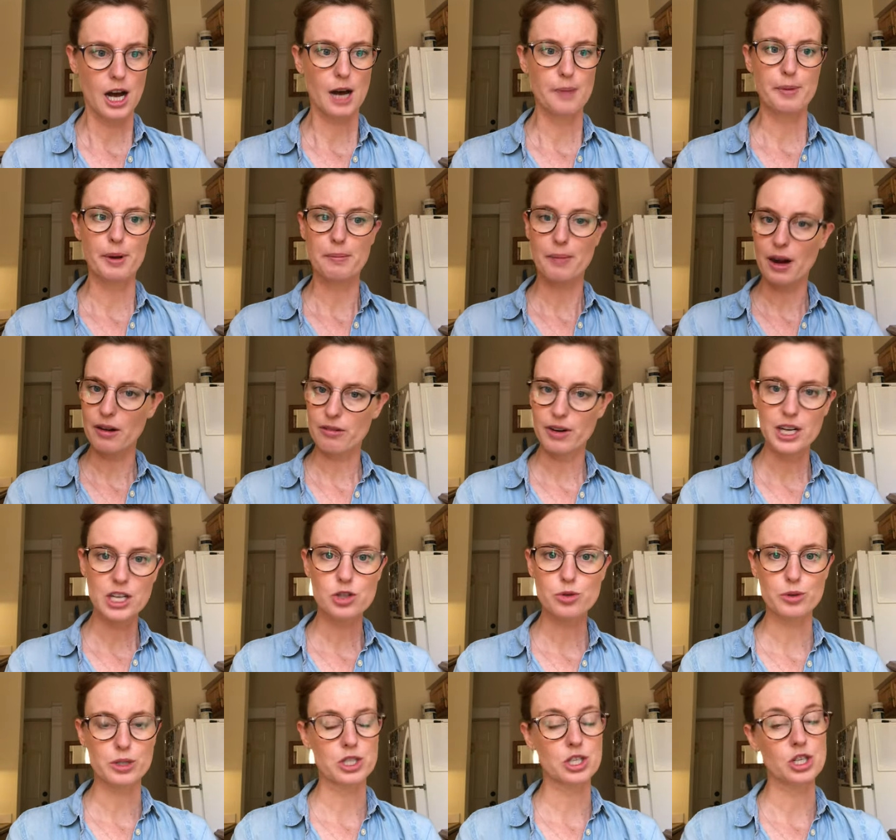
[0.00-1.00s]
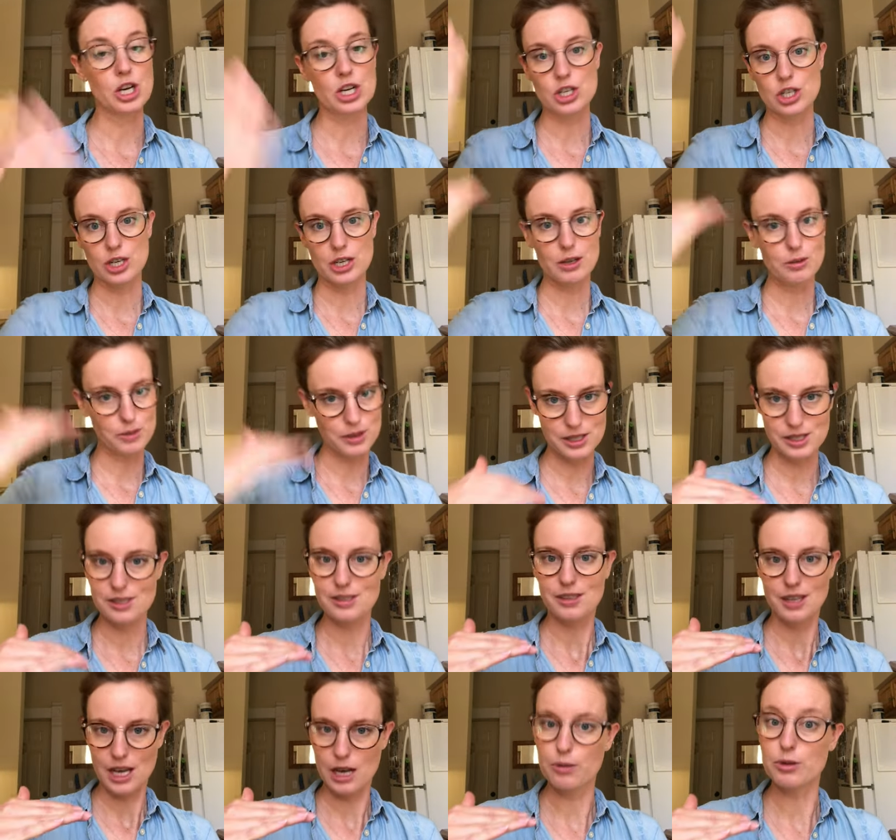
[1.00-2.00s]
um, and my range was changing. It
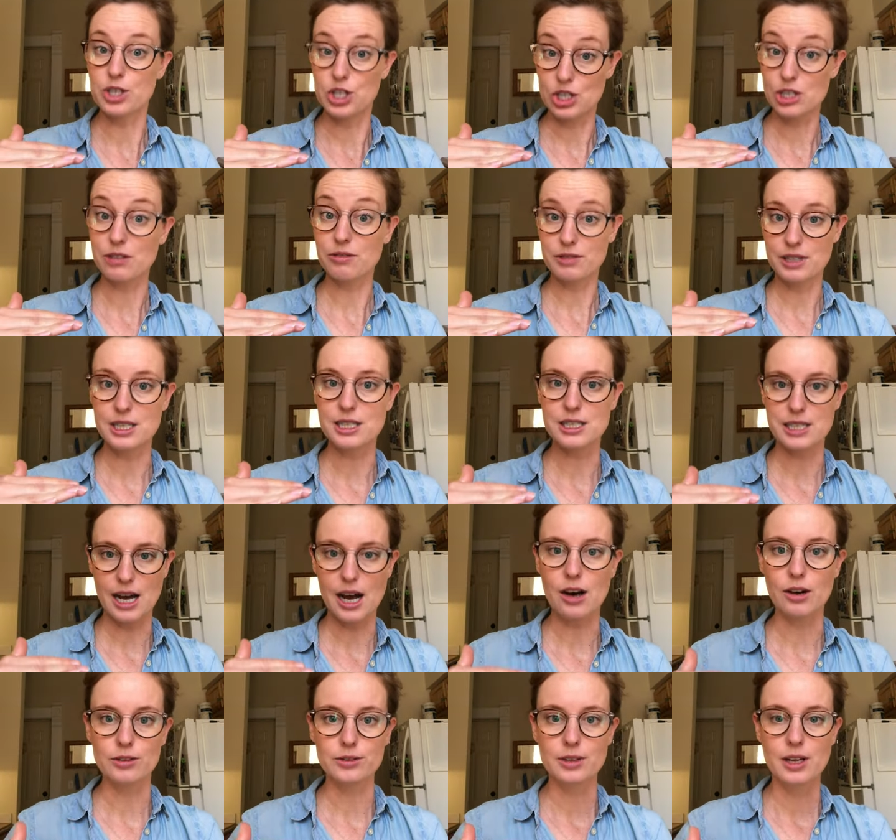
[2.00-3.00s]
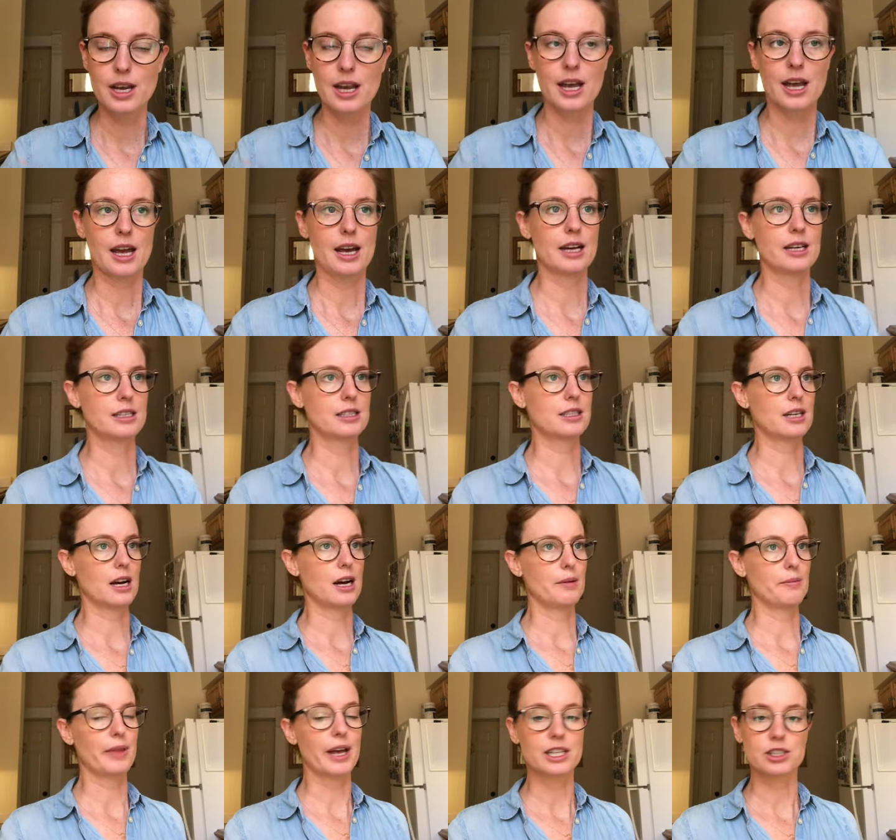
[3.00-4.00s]
was, it was shifting down, and
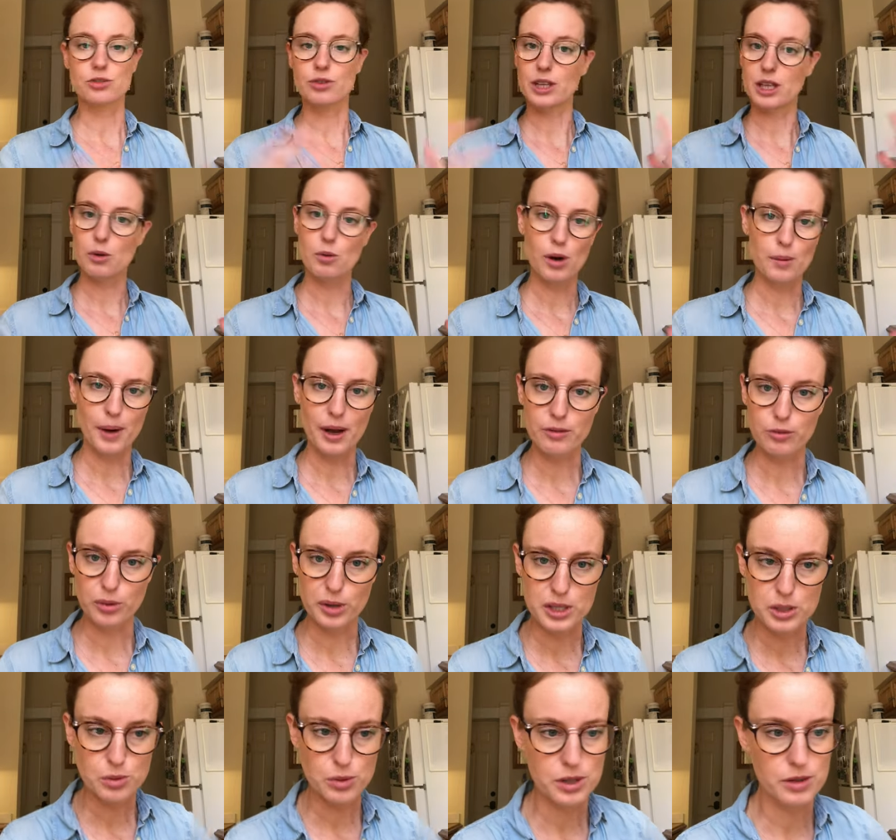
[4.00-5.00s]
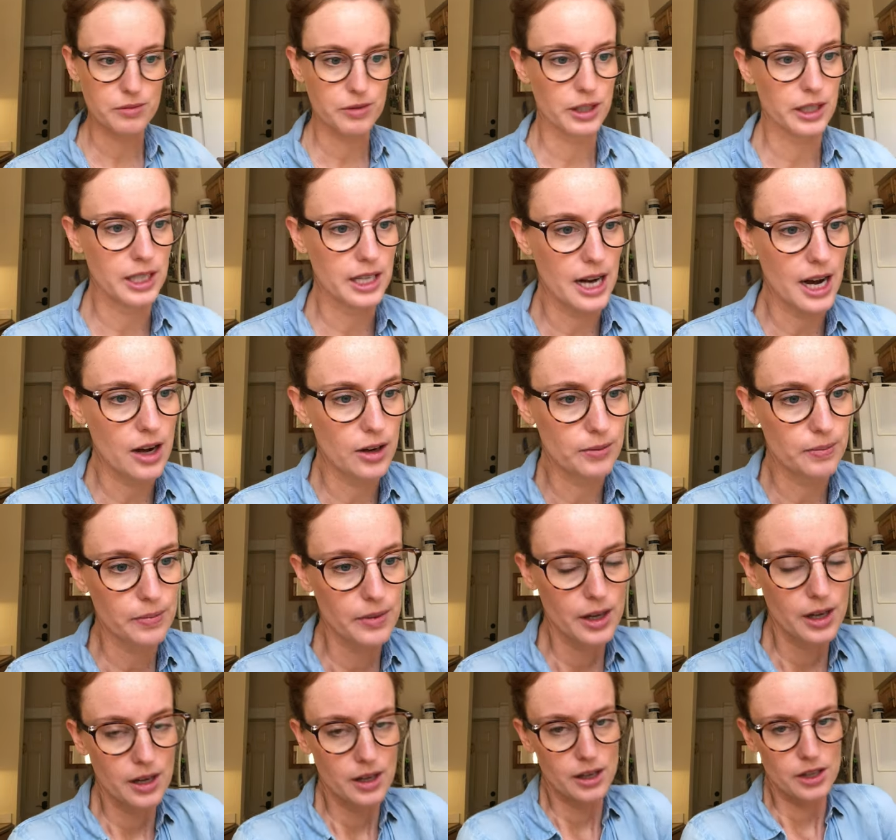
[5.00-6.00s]
um, that's really where my voice was filling out.
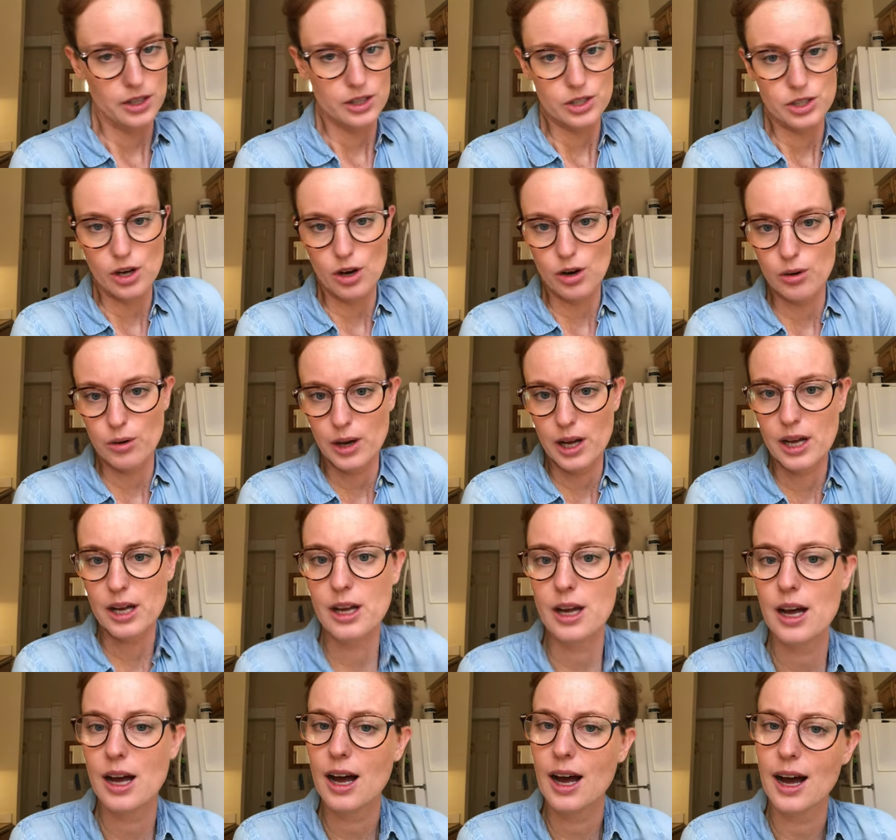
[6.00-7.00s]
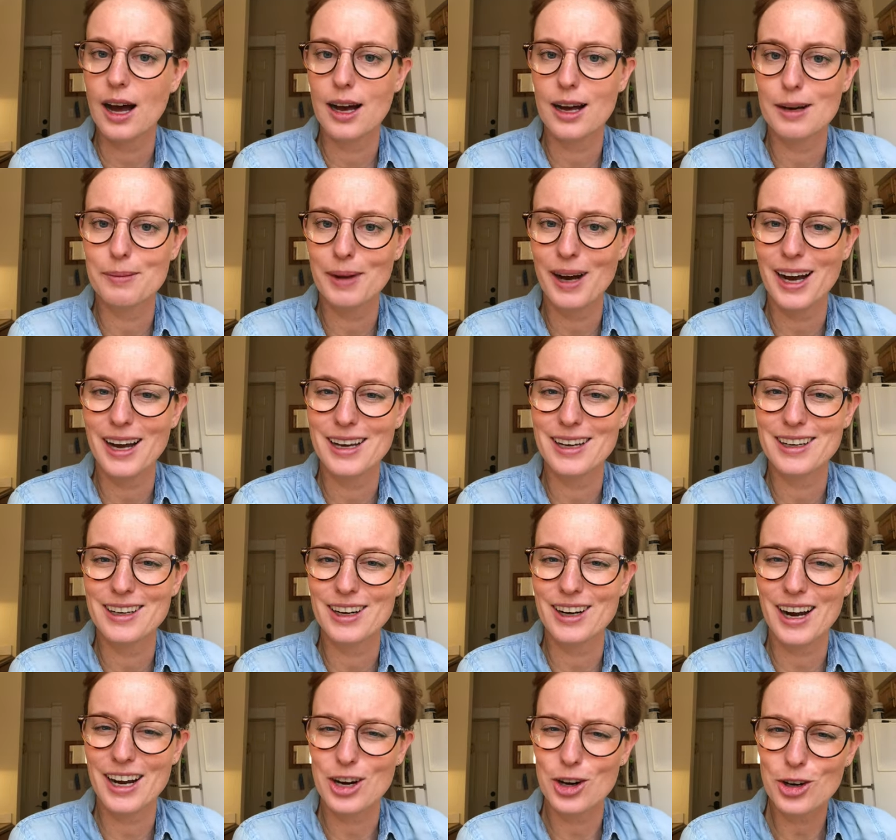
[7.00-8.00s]
So um, I,
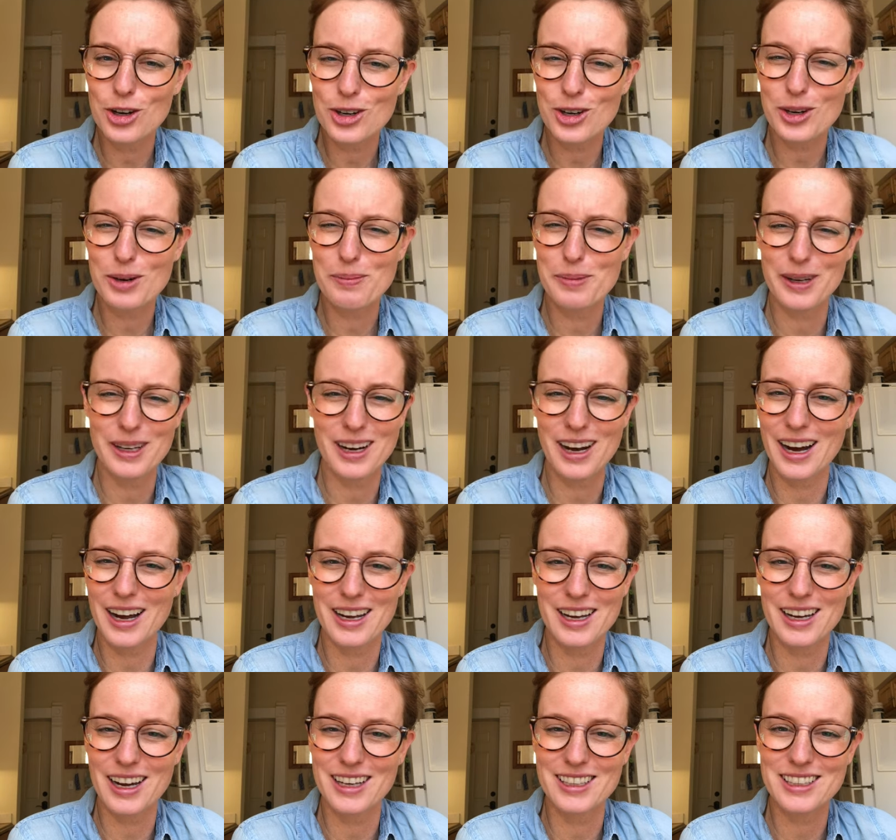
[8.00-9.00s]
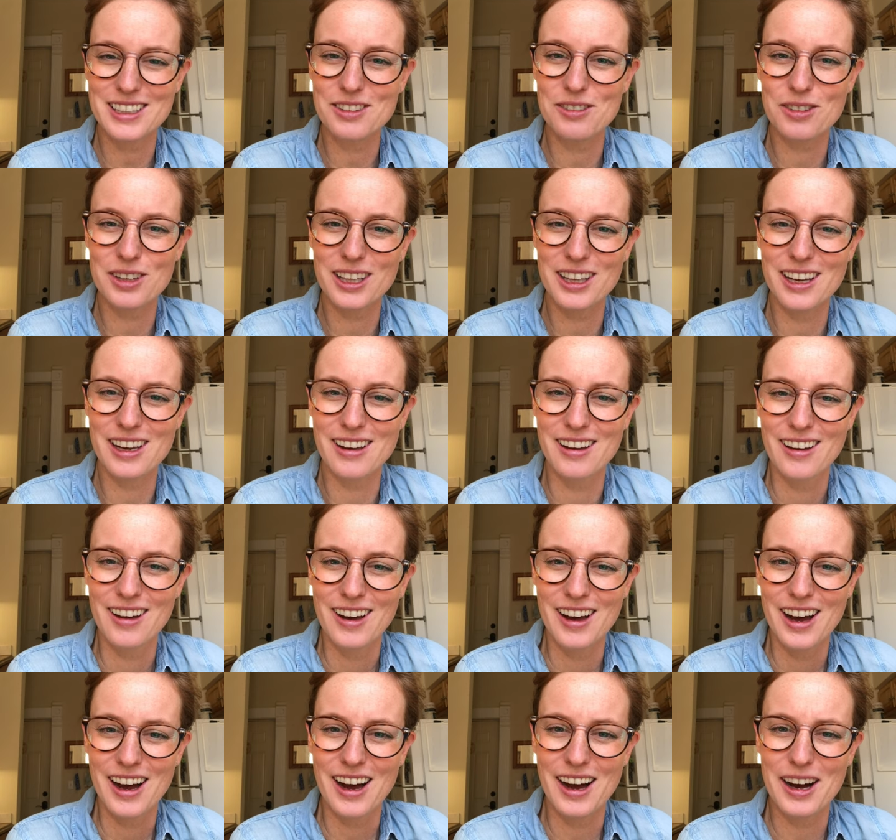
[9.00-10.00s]
I heard her, but I, I didn't really
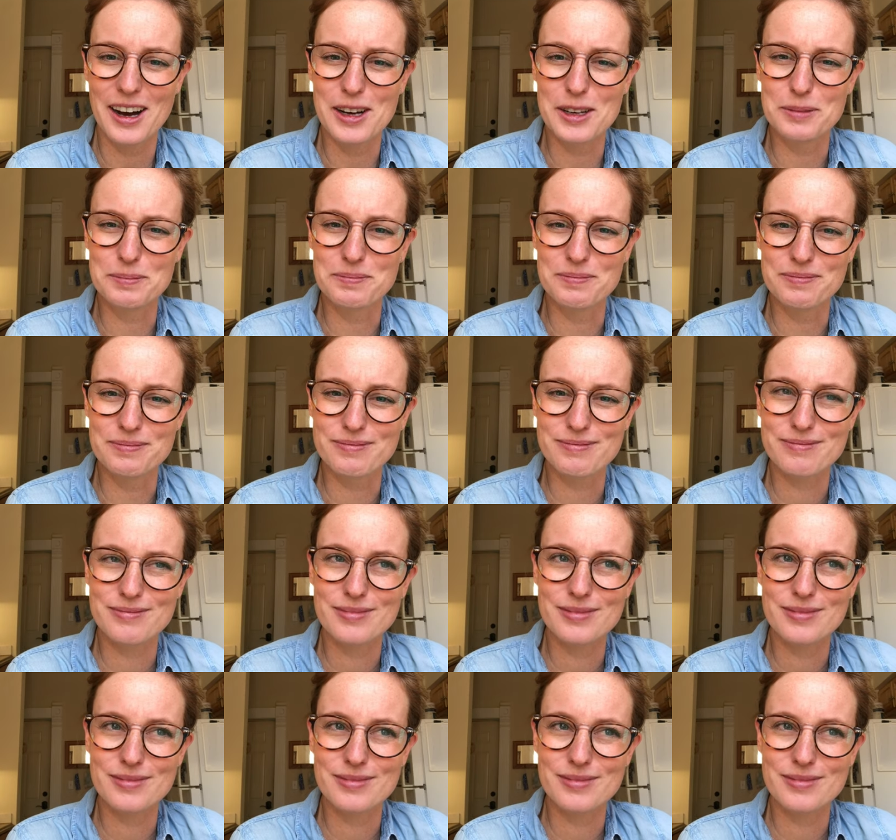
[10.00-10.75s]
um,